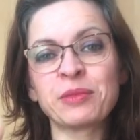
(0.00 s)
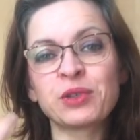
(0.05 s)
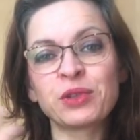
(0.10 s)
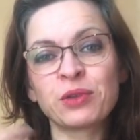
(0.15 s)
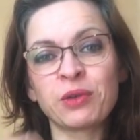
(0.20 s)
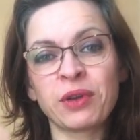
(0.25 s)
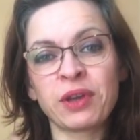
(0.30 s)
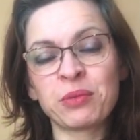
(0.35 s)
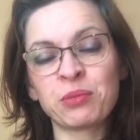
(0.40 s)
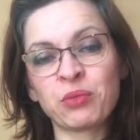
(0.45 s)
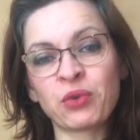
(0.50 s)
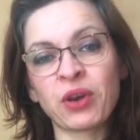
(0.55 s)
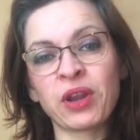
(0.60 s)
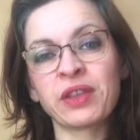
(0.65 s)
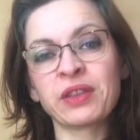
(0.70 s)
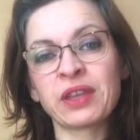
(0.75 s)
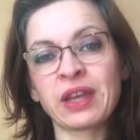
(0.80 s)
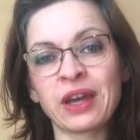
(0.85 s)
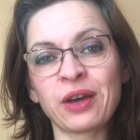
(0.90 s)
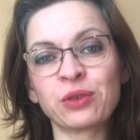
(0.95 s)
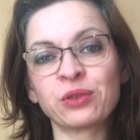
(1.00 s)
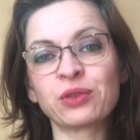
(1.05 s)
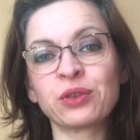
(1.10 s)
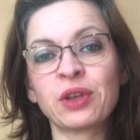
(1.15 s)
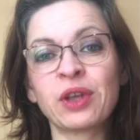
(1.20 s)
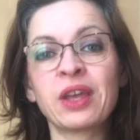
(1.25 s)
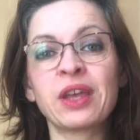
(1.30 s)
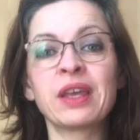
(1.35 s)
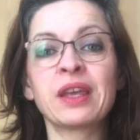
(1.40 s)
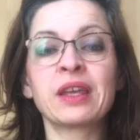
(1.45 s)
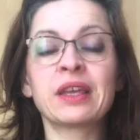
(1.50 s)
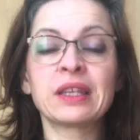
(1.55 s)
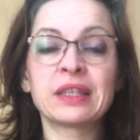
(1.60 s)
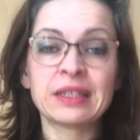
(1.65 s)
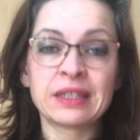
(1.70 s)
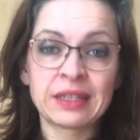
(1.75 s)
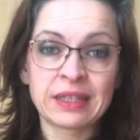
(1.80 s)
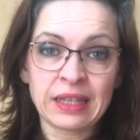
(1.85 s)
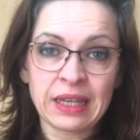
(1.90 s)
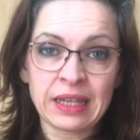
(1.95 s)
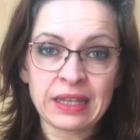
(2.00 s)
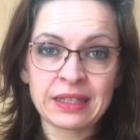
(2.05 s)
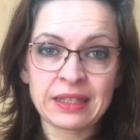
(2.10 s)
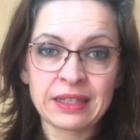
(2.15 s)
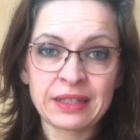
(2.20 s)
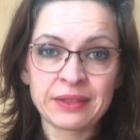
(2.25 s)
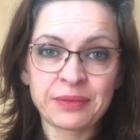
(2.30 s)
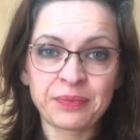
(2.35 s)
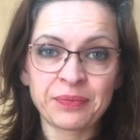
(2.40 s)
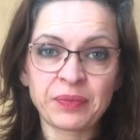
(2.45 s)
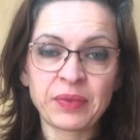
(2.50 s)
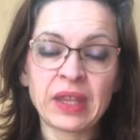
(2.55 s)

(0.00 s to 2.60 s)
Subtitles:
so I breathed out 6.